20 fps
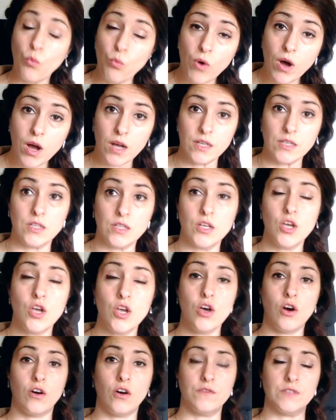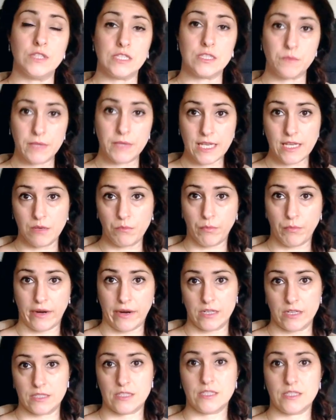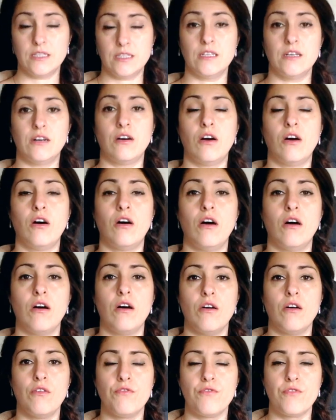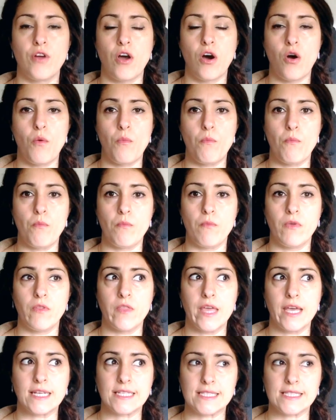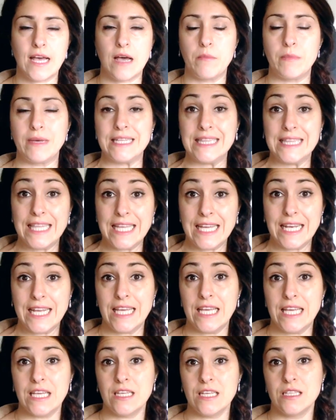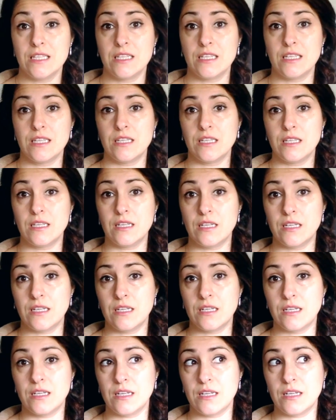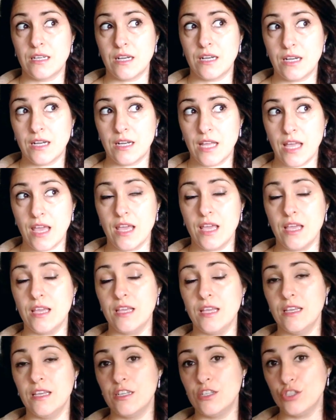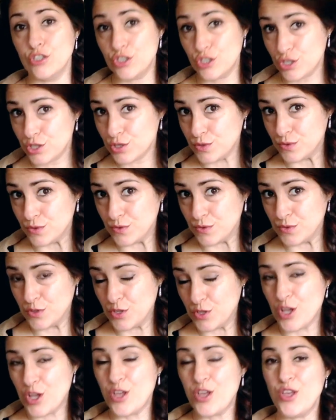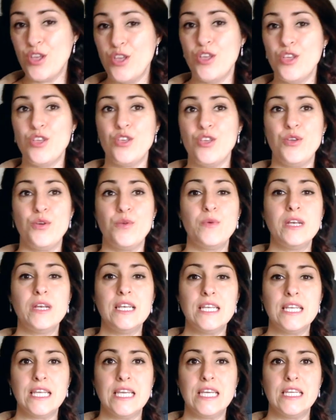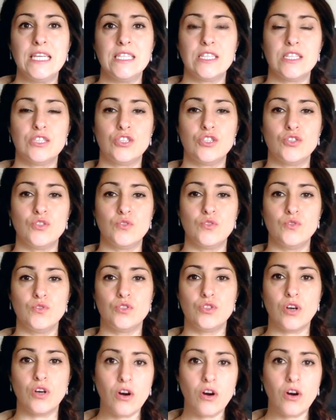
1 of the speaking part from the exam DELE A2, you will need to